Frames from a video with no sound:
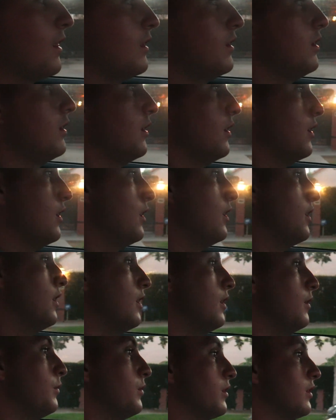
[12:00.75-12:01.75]
now?
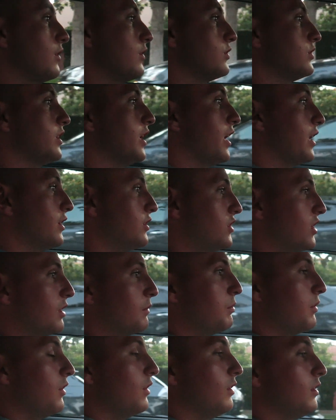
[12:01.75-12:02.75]
We're gonna go say hi to
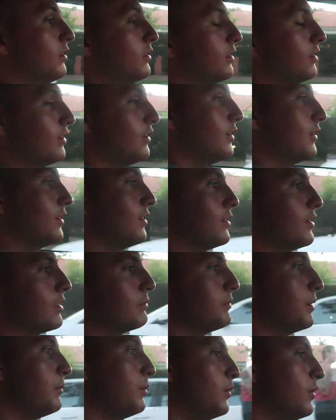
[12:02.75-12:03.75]
Jake Paul, you know, because
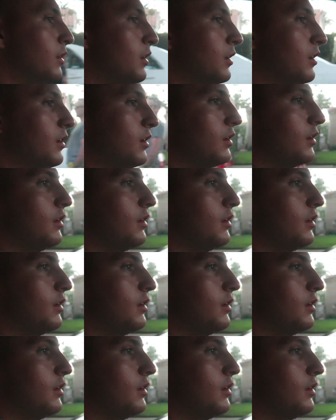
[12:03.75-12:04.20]
it's my boy.